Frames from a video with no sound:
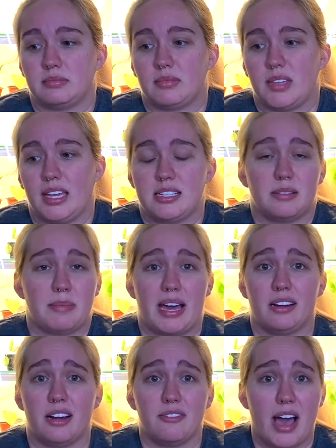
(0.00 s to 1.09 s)
It doesn't matter
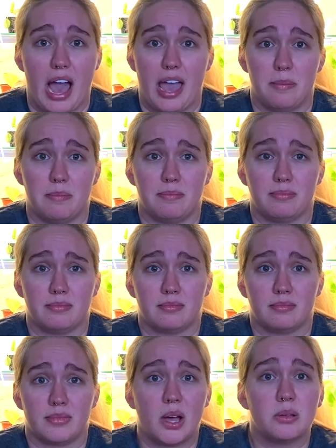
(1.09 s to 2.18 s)
if I'm
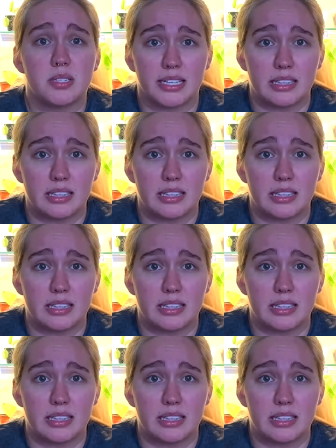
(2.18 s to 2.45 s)
hosting the